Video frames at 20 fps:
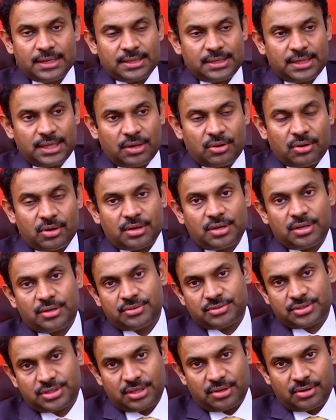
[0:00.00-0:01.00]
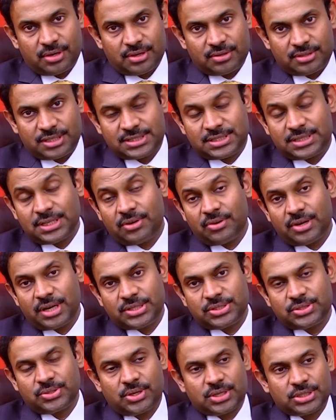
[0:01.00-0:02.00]
the corticosteroid or the
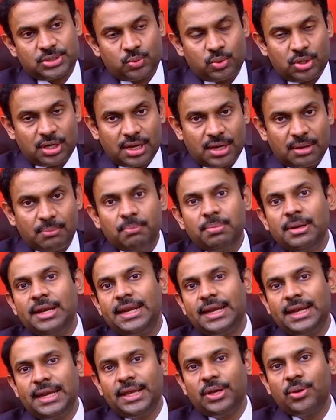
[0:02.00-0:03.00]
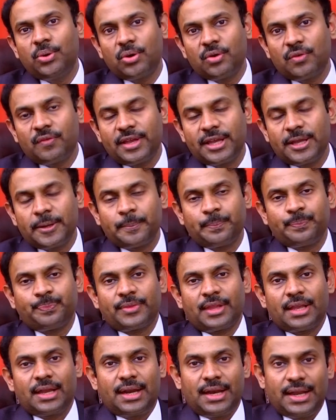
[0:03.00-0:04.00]
steroid shots would completely go away
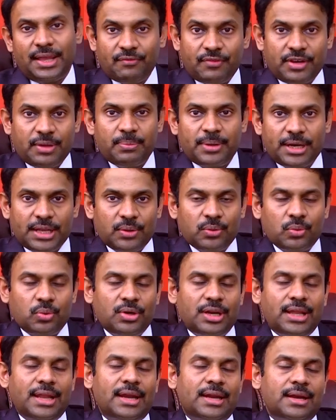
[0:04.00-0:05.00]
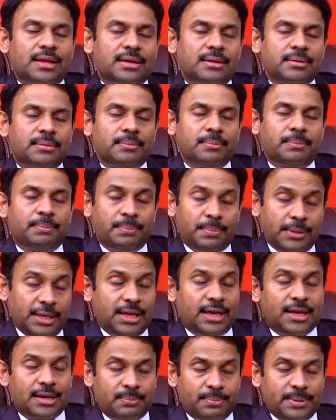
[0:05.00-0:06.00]
and everybody could get a
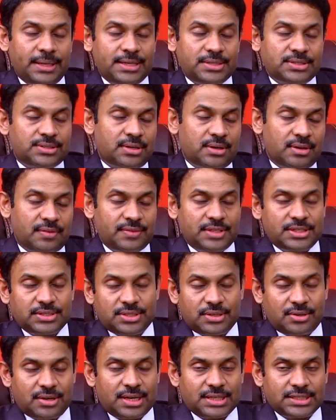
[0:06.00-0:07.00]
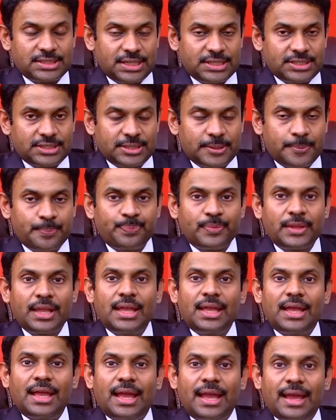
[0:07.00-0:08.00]
PRP instead of the steroid injection
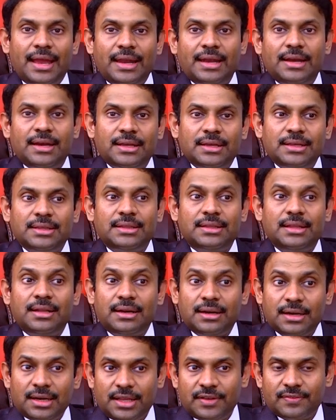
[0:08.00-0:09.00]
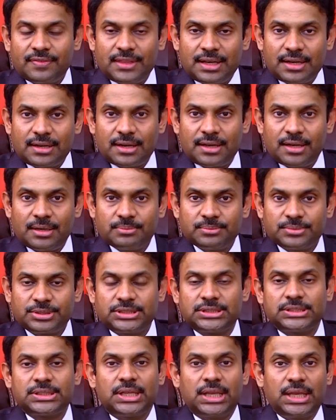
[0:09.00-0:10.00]
and the relief that
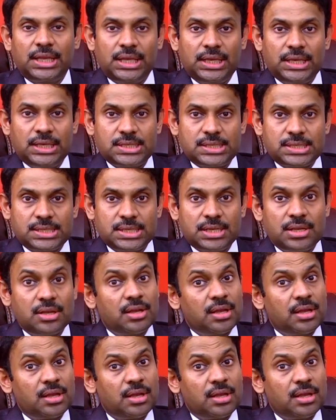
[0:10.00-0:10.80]
comes is